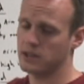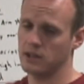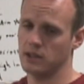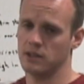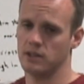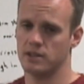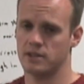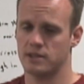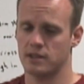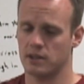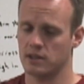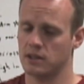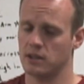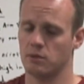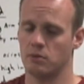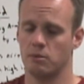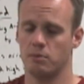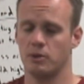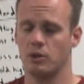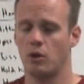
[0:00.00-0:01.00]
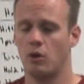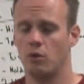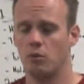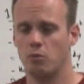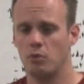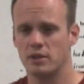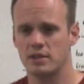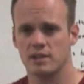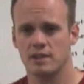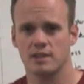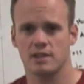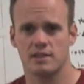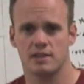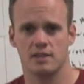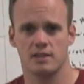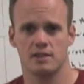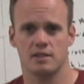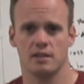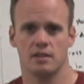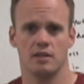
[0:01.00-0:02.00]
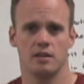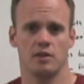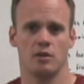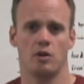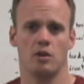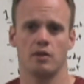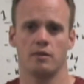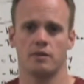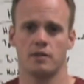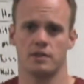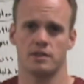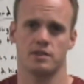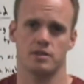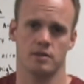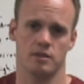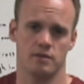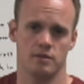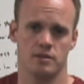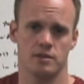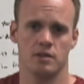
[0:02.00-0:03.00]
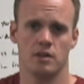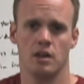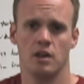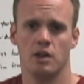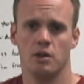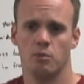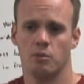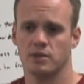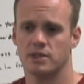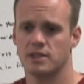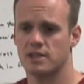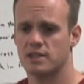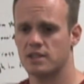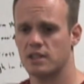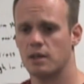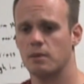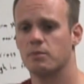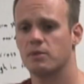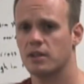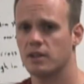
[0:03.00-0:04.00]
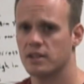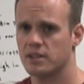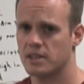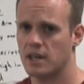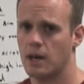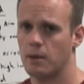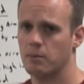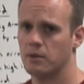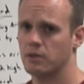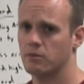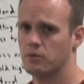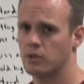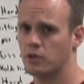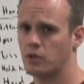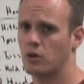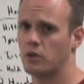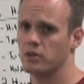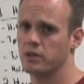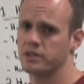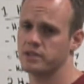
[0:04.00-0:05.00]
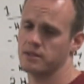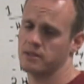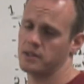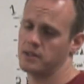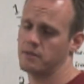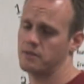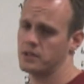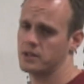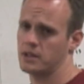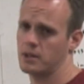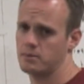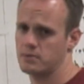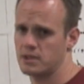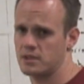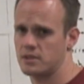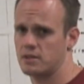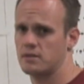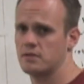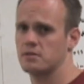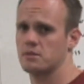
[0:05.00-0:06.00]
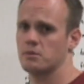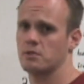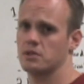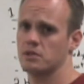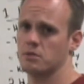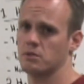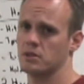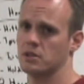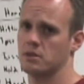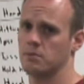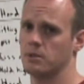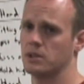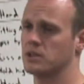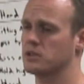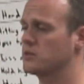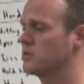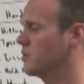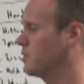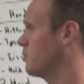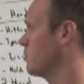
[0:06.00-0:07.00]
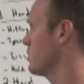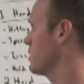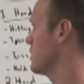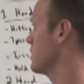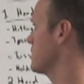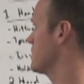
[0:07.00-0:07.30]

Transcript: And the second thing would be what's consistent in all of our serves? What's the same thing that's happening regardless of the different types of serves that we're doing to make sure that we're